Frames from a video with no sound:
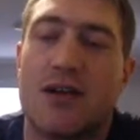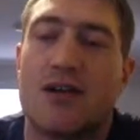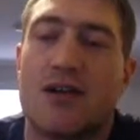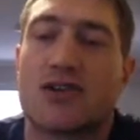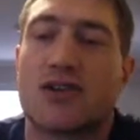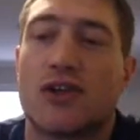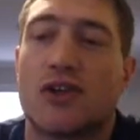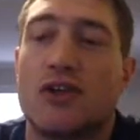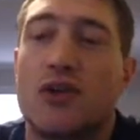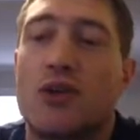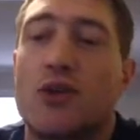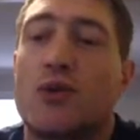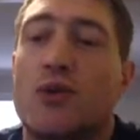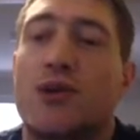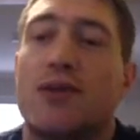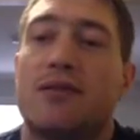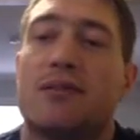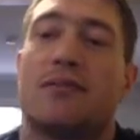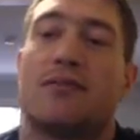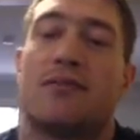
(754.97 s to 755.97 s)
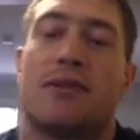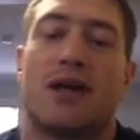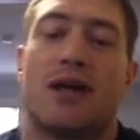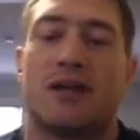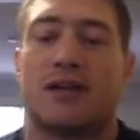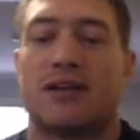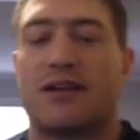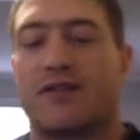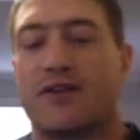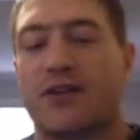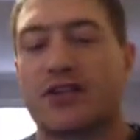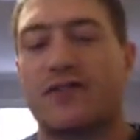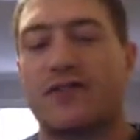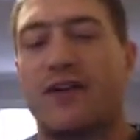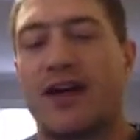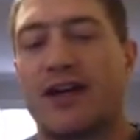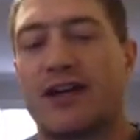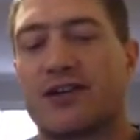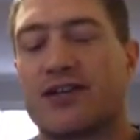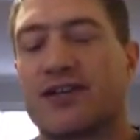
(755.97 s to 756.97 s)
So you can
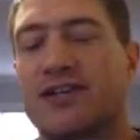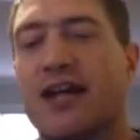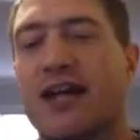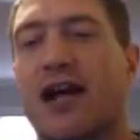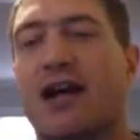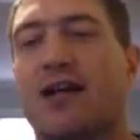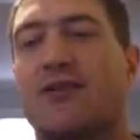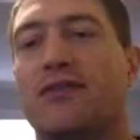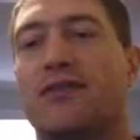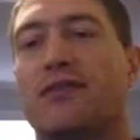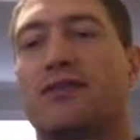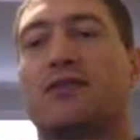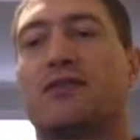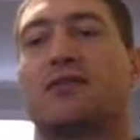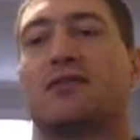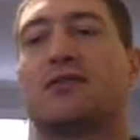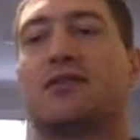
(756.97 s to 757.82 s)
diversify yourself,